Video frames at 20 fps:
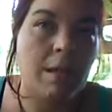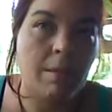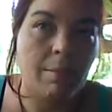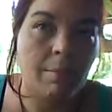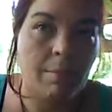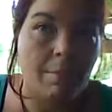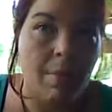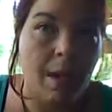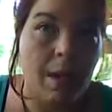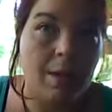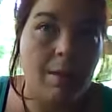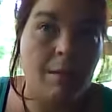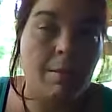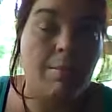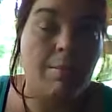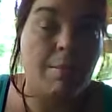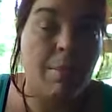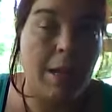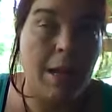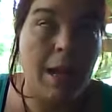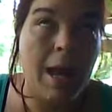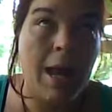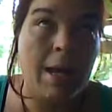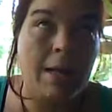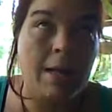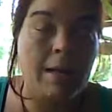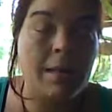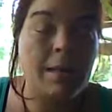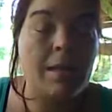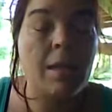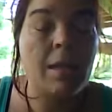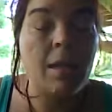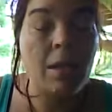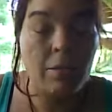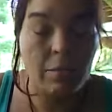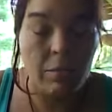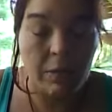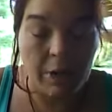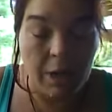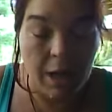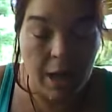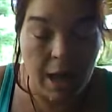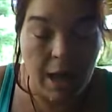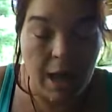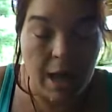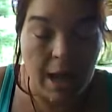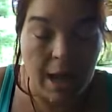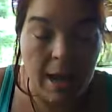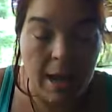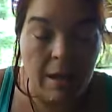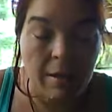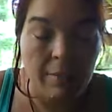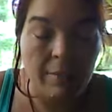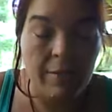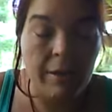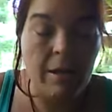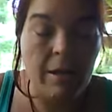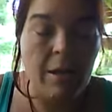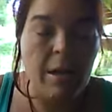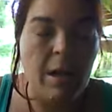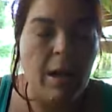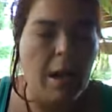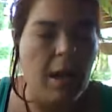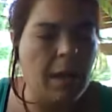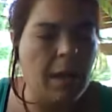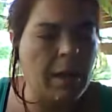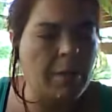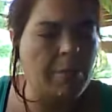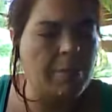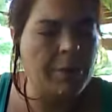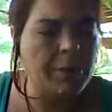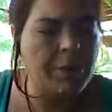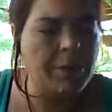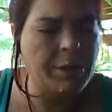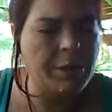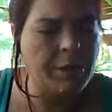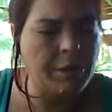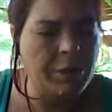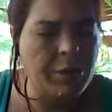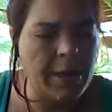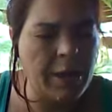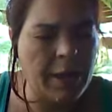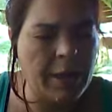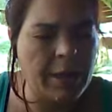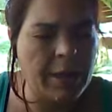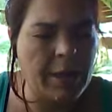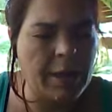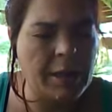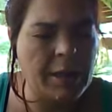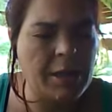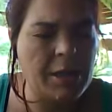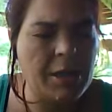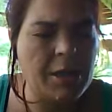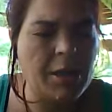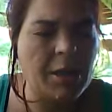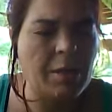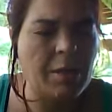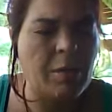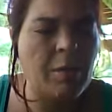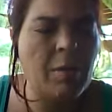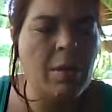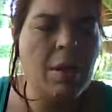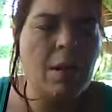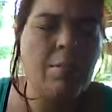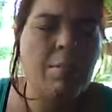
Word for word: encephalomyelitis, which I have, and I'm pretty sure Jen does too.